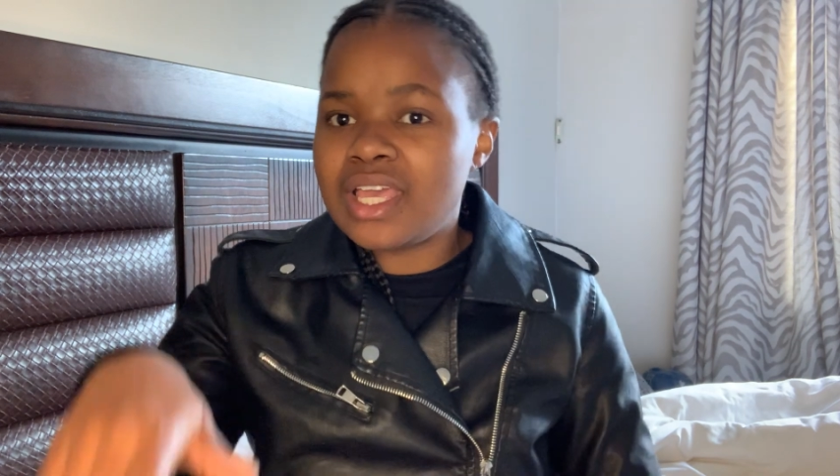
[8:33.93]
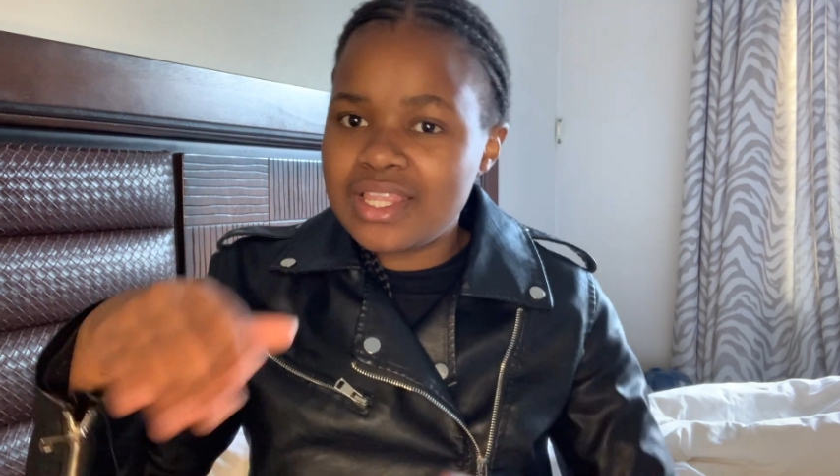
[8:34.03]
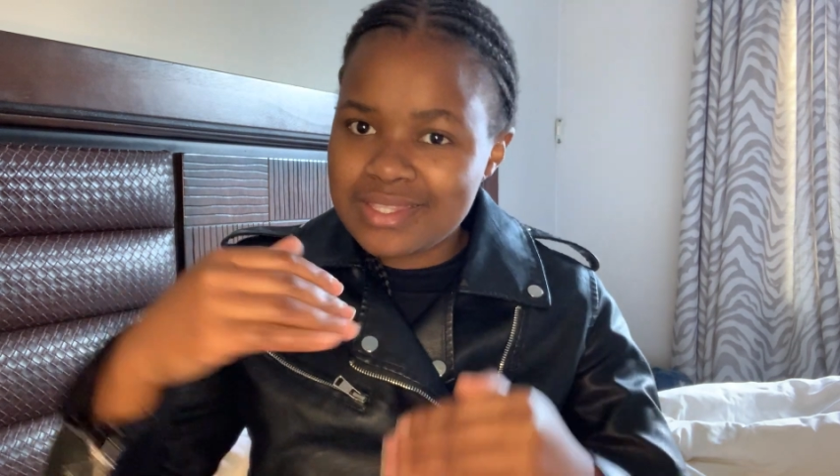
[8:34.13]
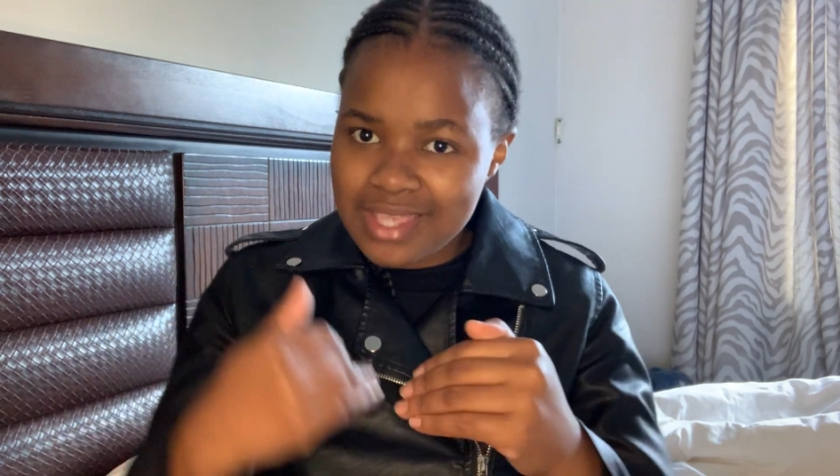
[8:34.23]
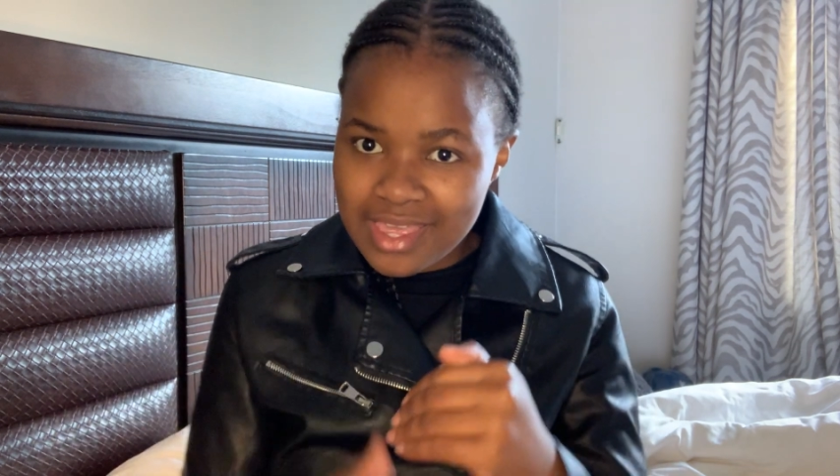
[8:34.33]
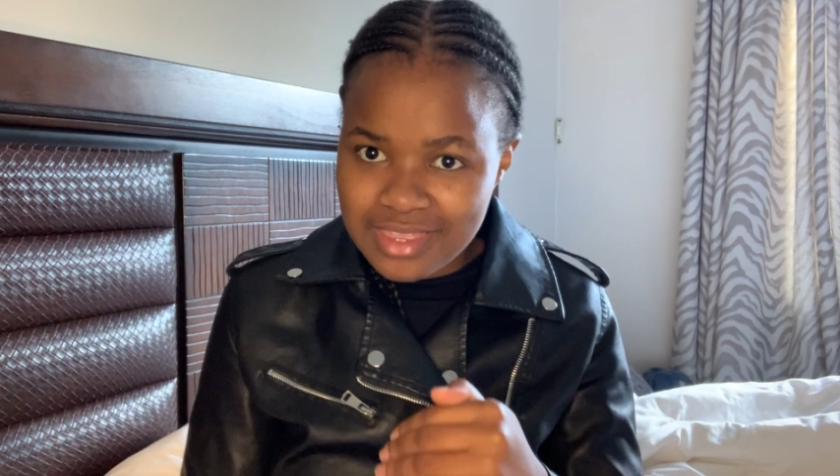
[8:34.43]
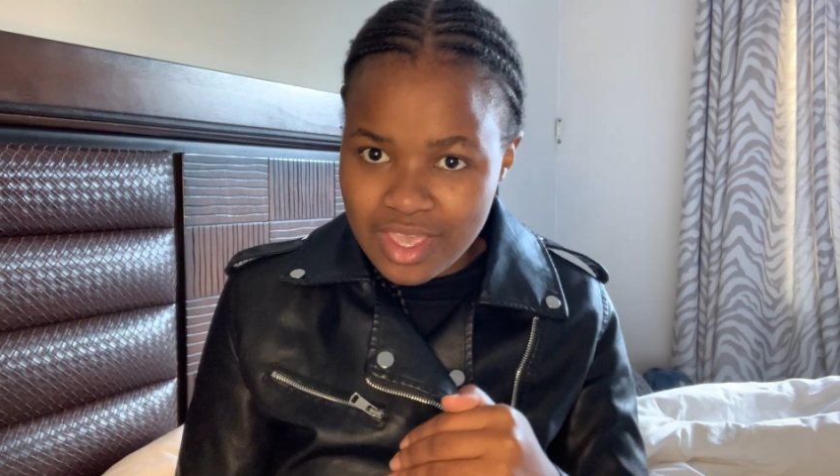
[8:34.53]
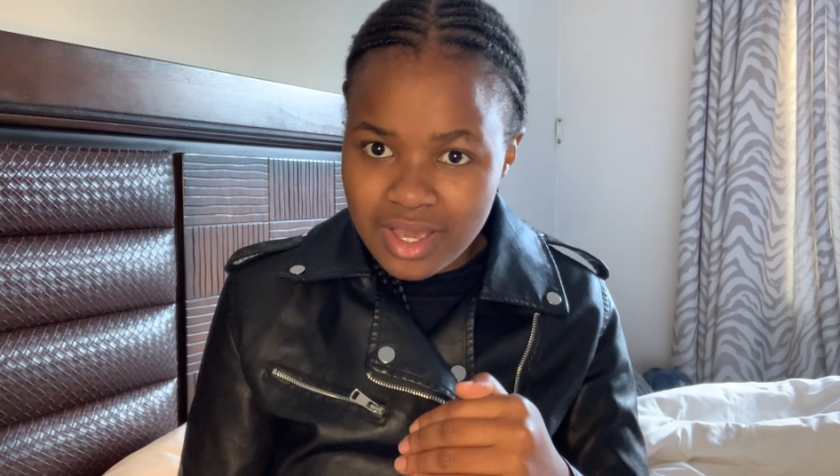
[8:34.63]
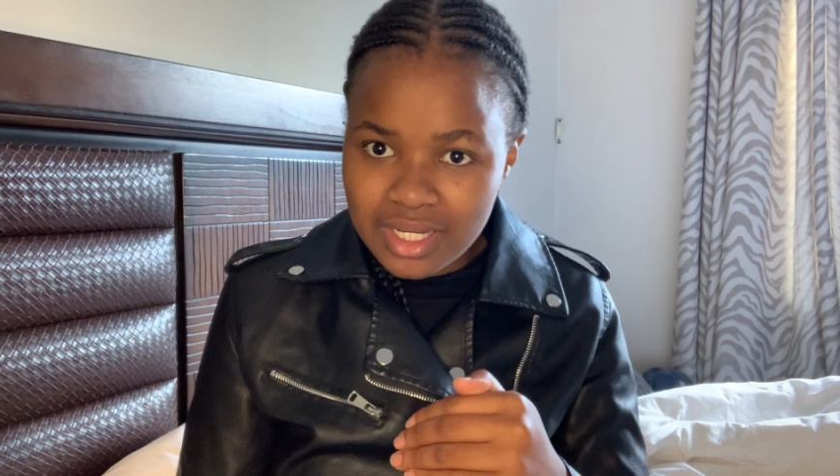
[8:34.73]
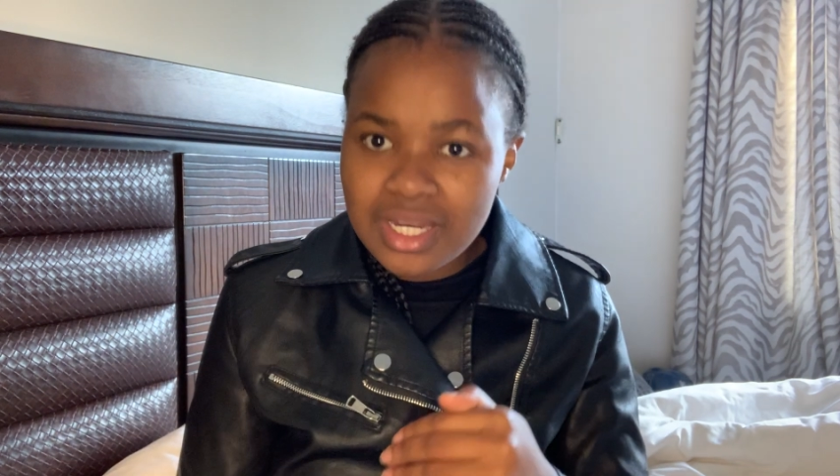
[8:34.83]
inside the
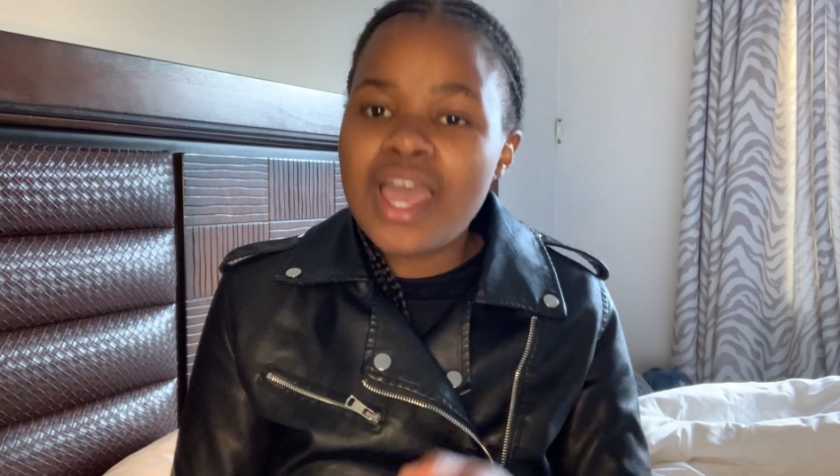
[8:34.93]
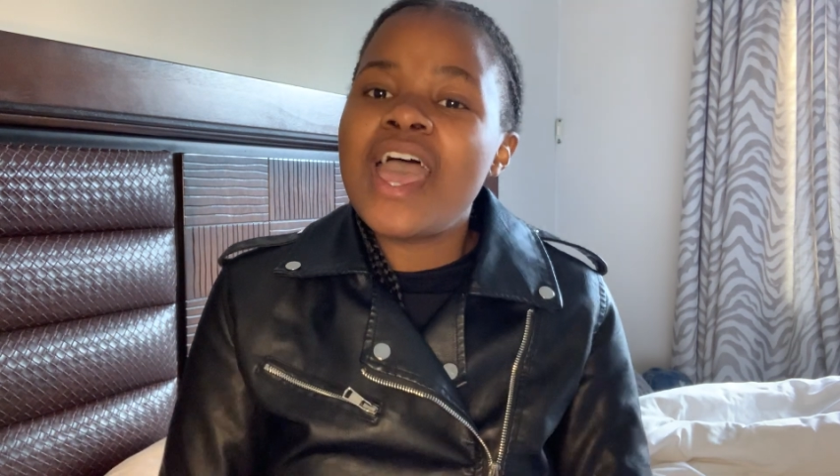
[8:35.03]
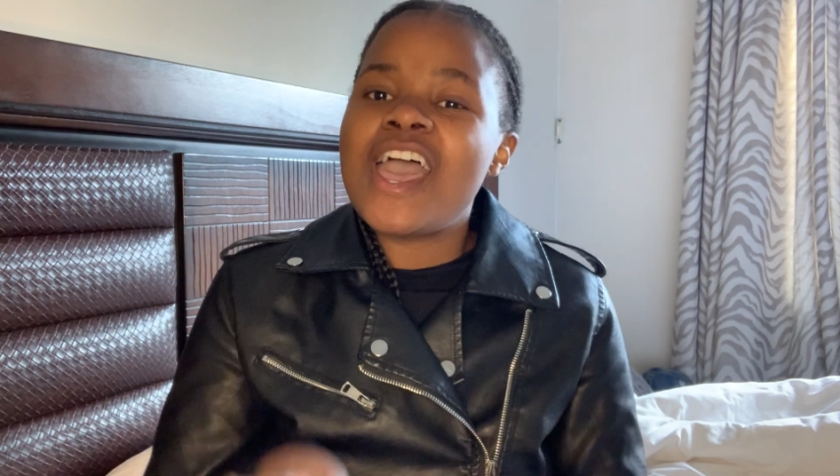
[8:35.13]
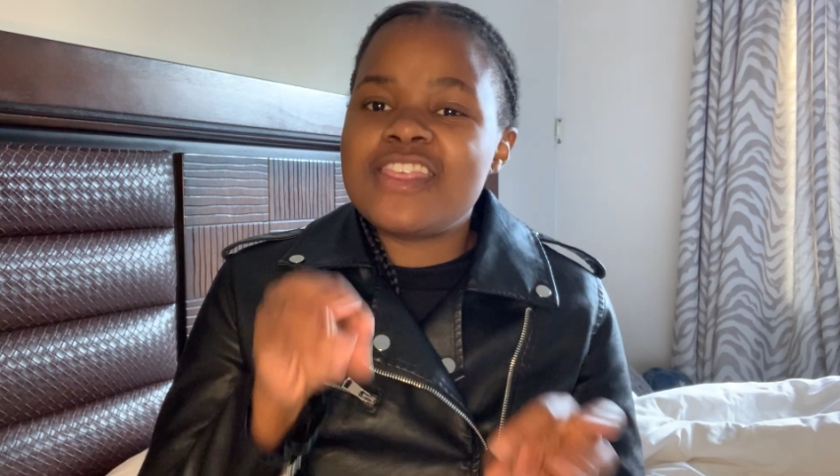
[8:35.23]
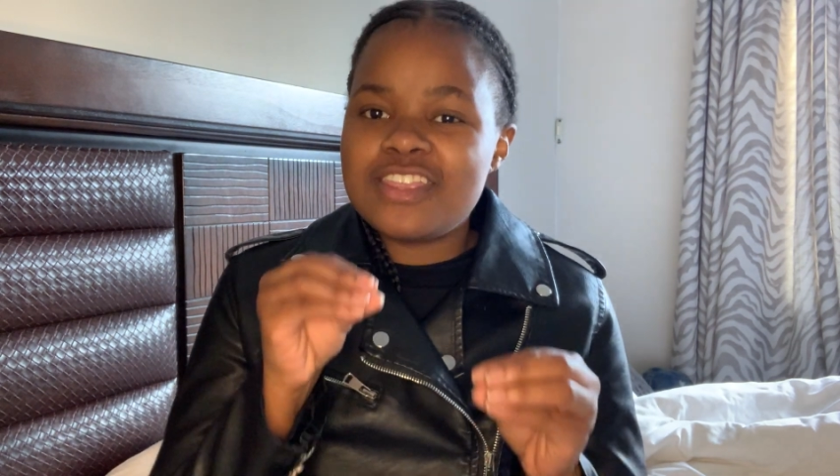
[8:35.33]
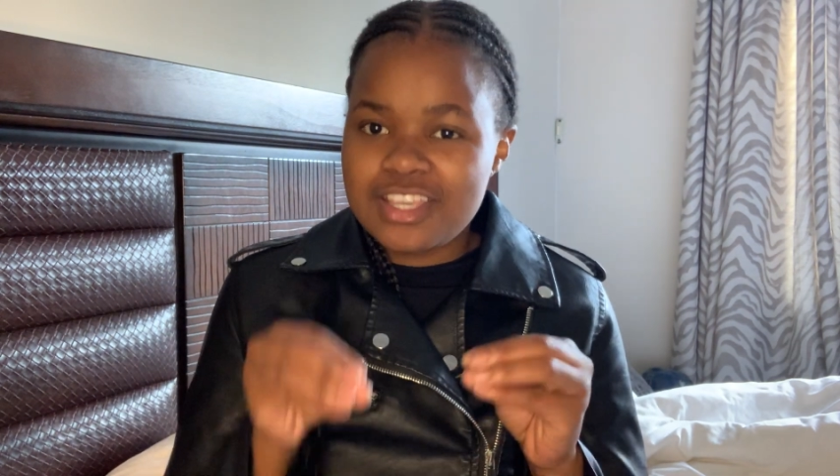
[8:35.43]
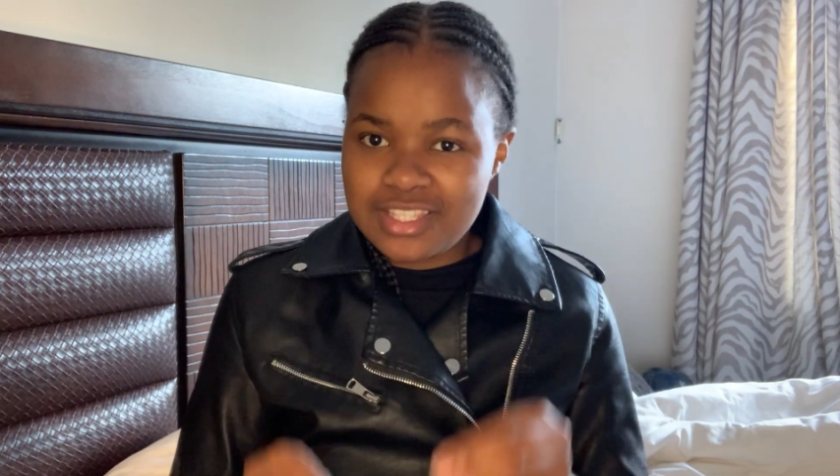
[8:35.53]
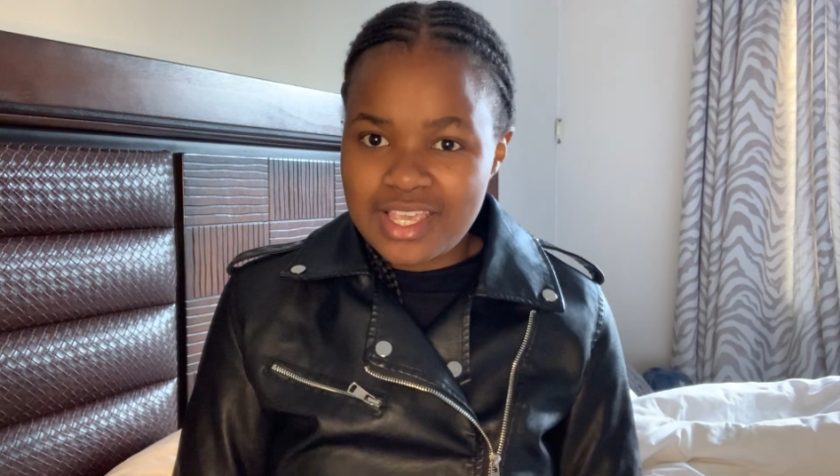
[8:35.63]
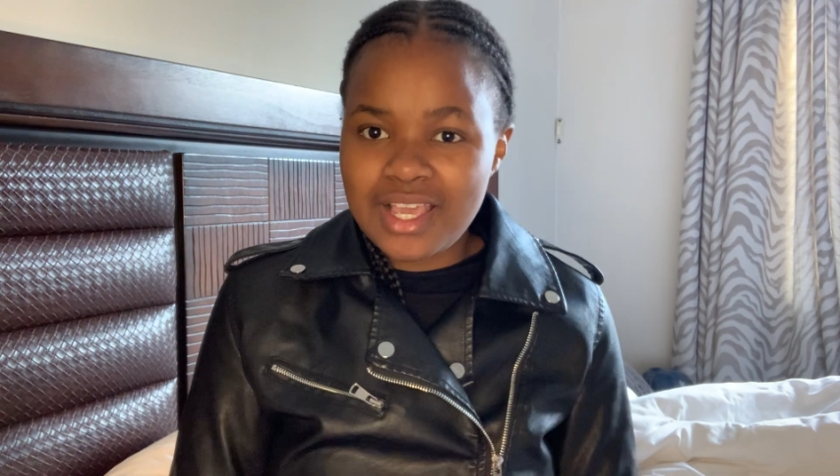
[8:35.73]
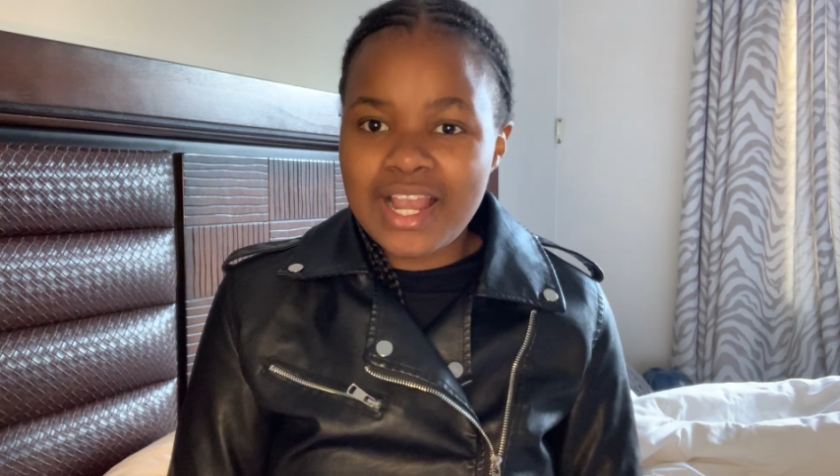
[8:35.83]
yard, and then there's
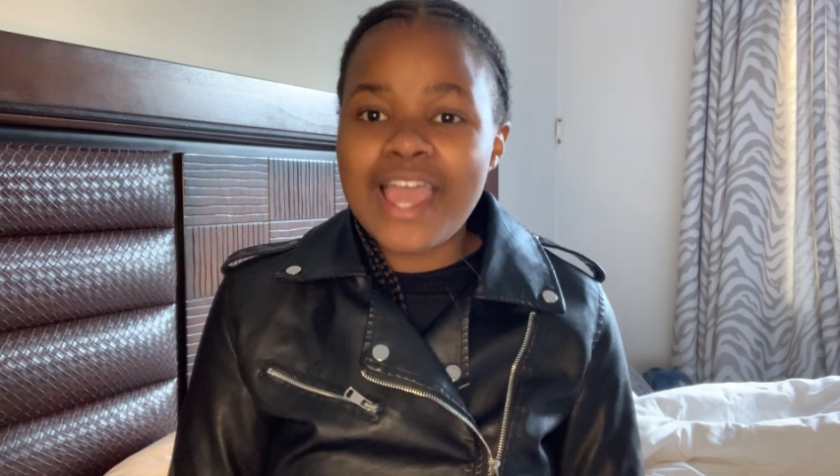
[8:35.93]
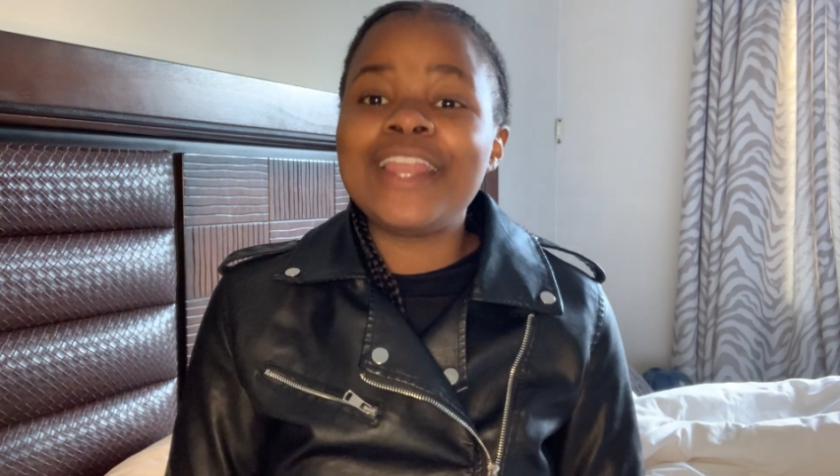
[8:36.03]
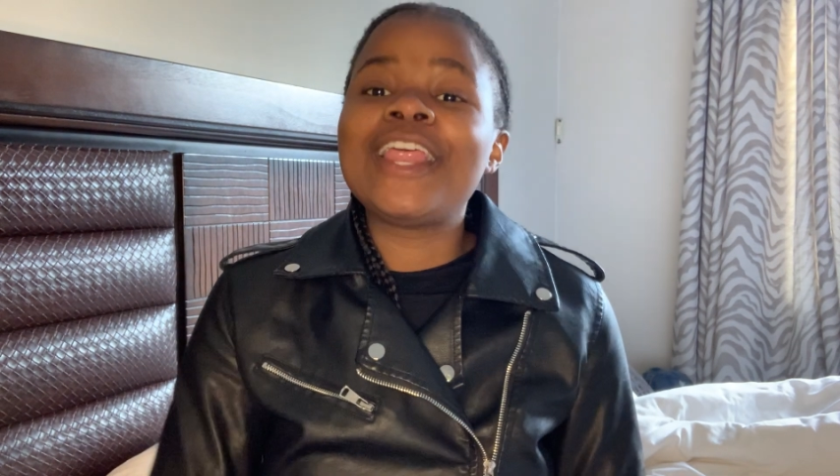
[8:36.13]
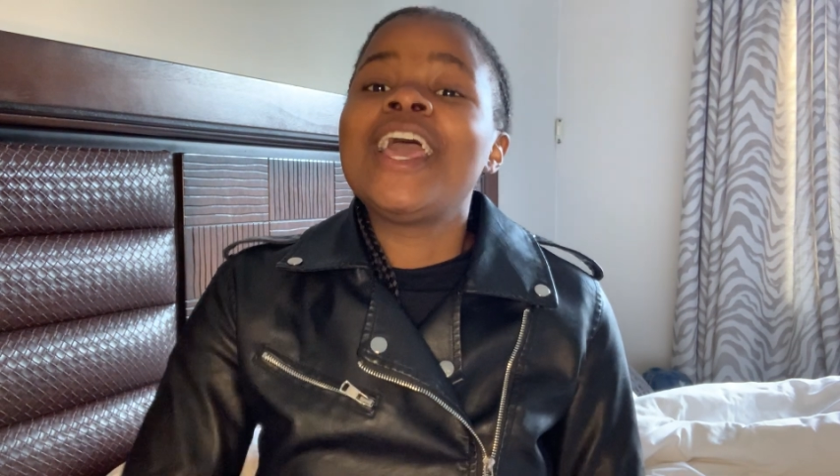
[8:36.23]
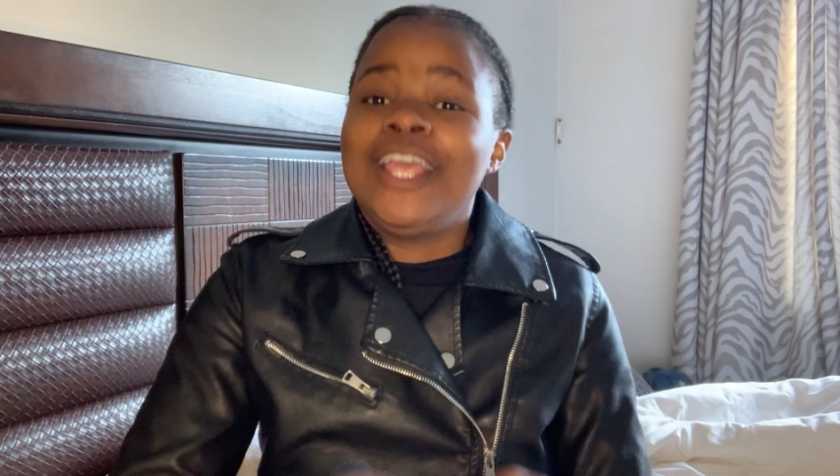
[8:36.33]
incline,